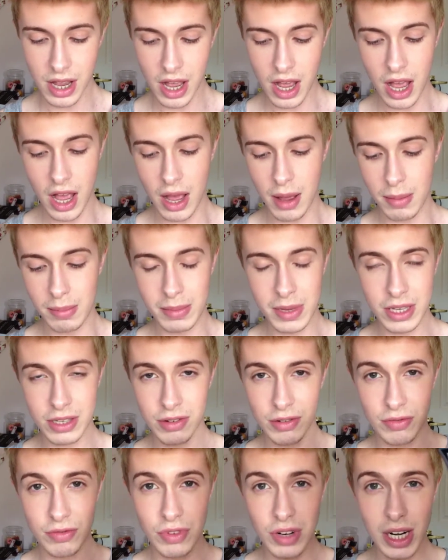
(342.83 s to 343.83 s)
It's
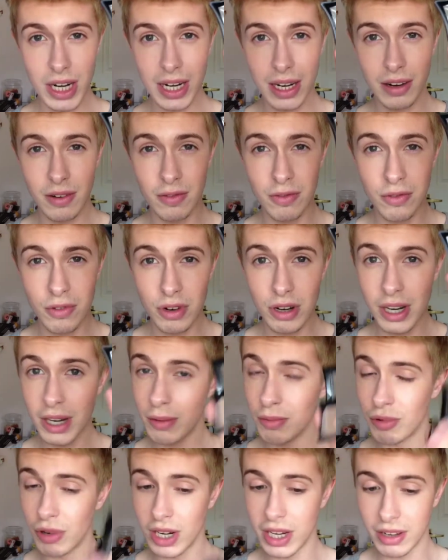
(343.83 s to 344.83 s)
a really, really
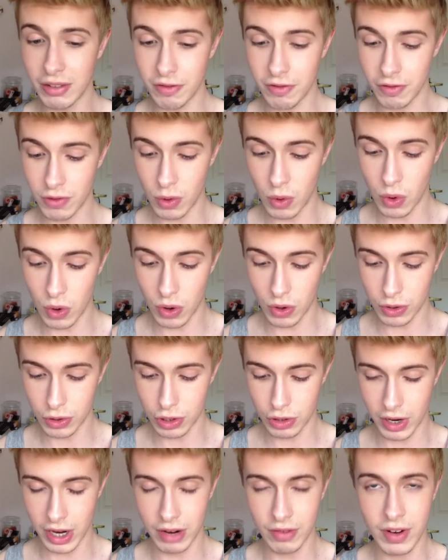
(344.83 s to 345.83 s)
brilliant for
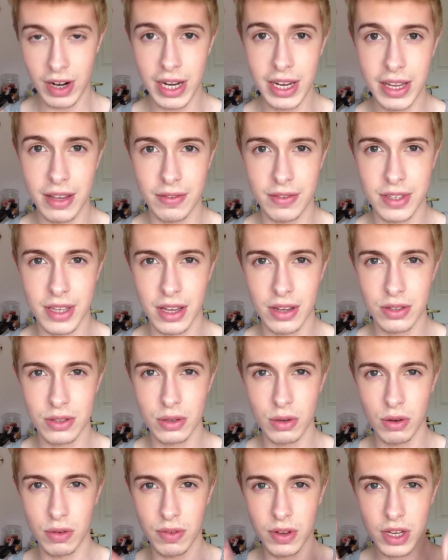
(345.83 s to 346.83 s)
contouring. It really gives that
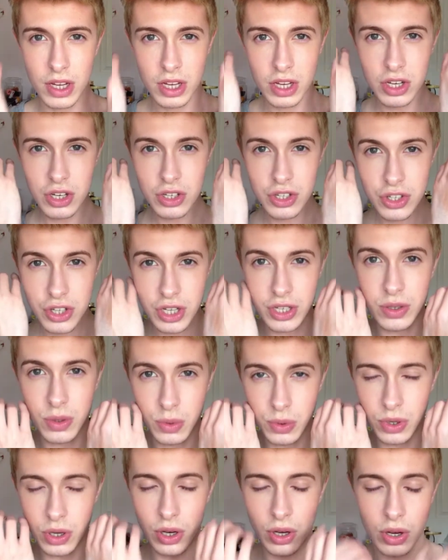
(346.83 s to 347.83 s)
sort of
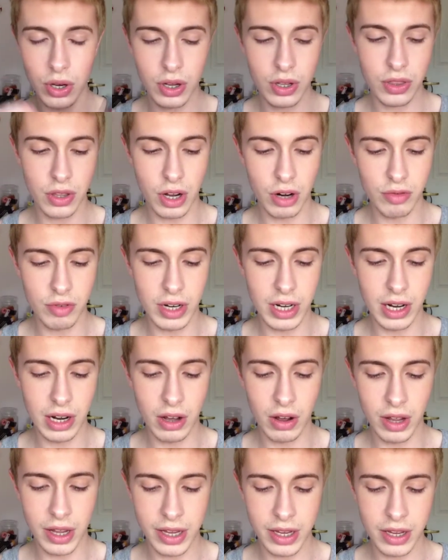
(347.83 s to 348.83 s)
chiselled look that I really
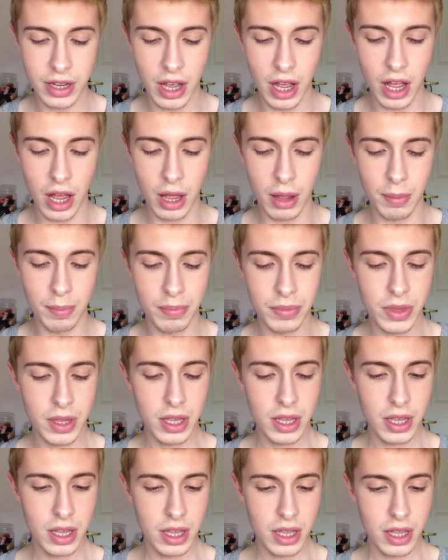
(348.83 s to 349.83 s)
like.
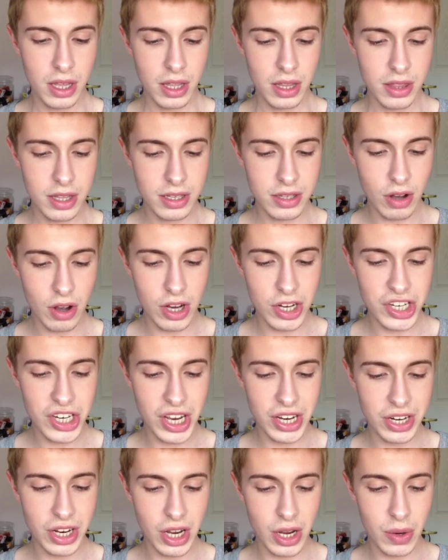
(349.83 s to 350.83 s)
This
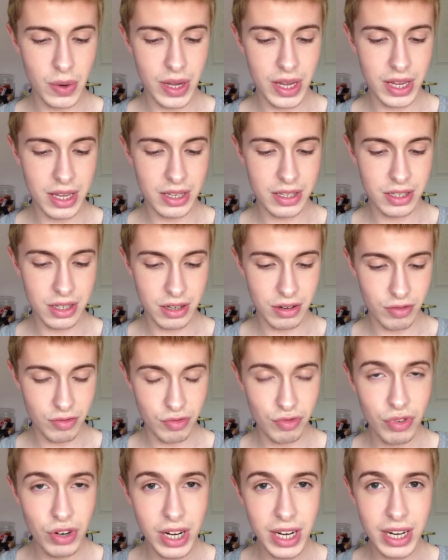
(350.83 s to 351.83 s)
eyeshadow is
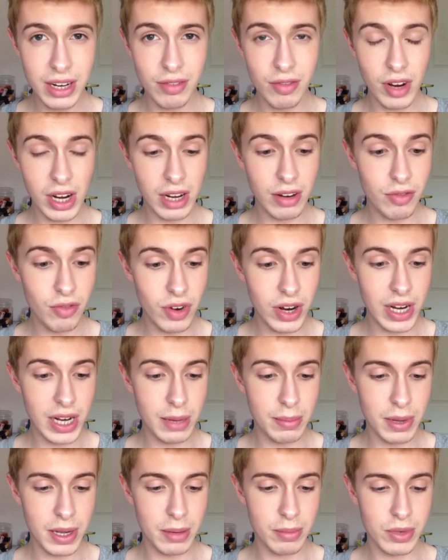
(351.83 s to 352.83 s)

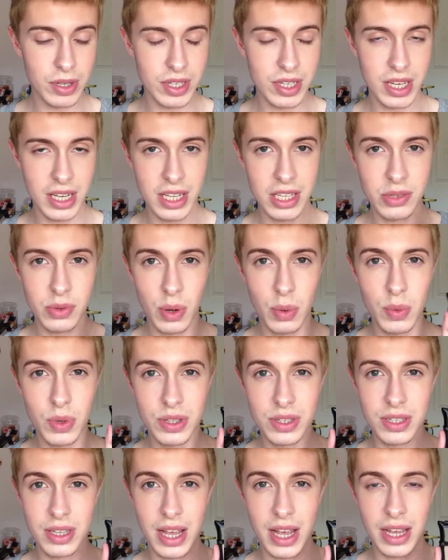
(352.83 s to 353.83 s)
really pigmented, so I
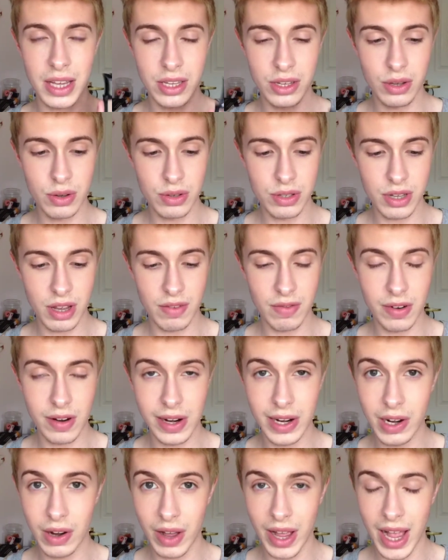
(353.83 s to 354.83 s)
would say use a
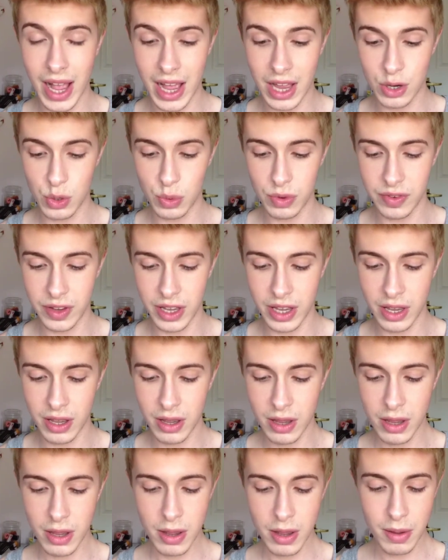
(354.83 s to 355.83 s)
very light hand with
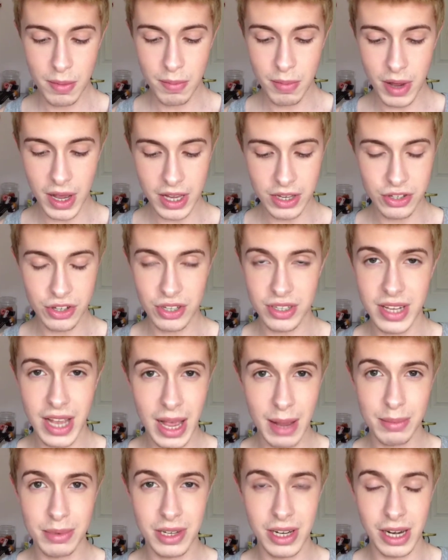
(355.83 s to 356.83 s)
it, but it's just
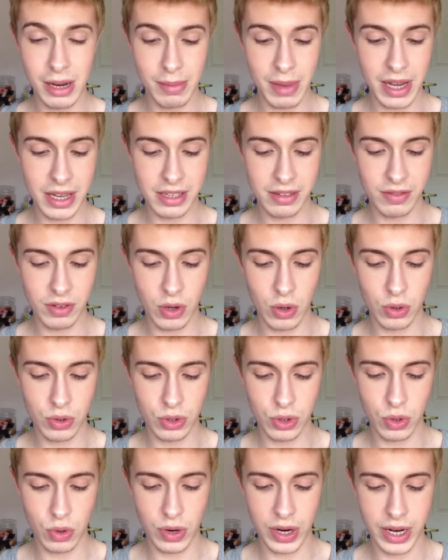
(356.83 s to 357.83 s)
absolutely amazing for
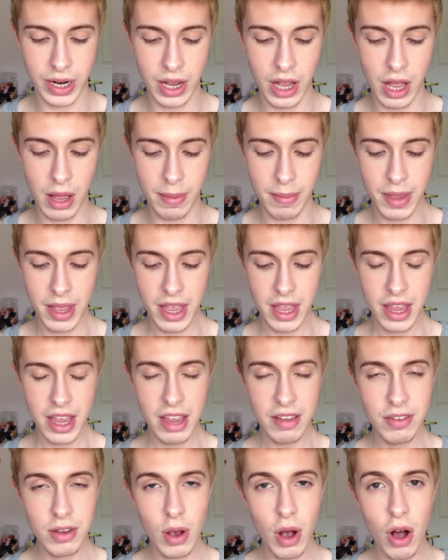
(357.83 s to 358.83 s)
contouring.
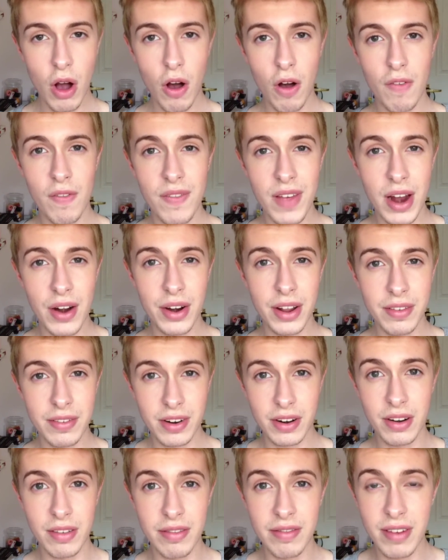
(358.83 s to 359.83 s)
If you are very
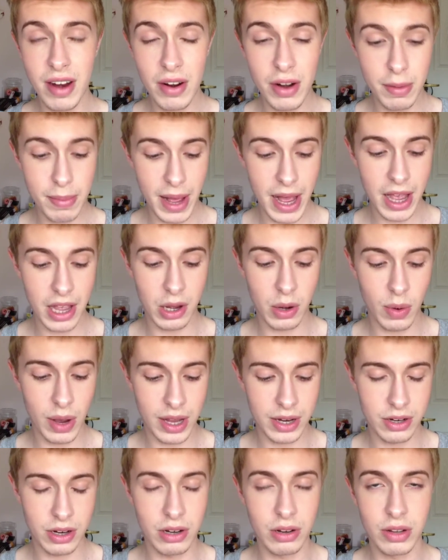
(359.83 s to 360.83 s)
pale
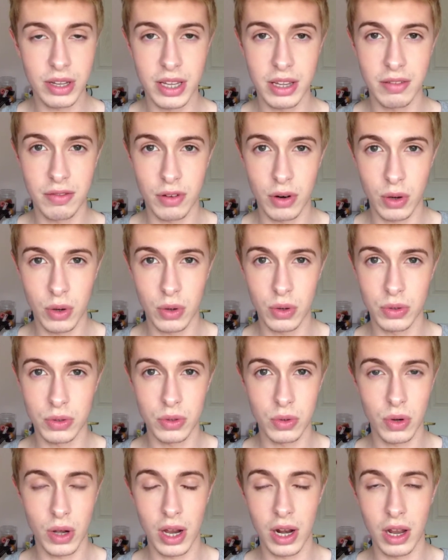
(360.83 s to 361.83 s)
and are looking for a
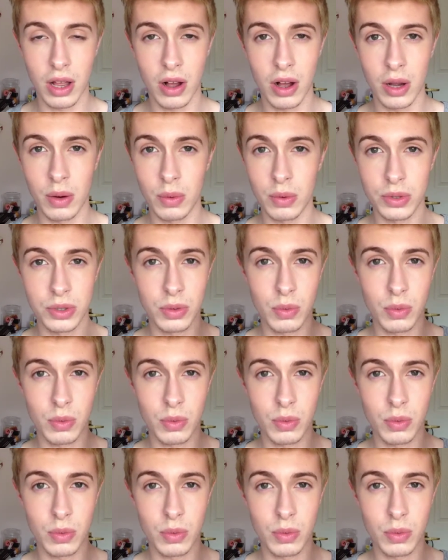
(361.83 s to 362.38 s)
contour colour, I would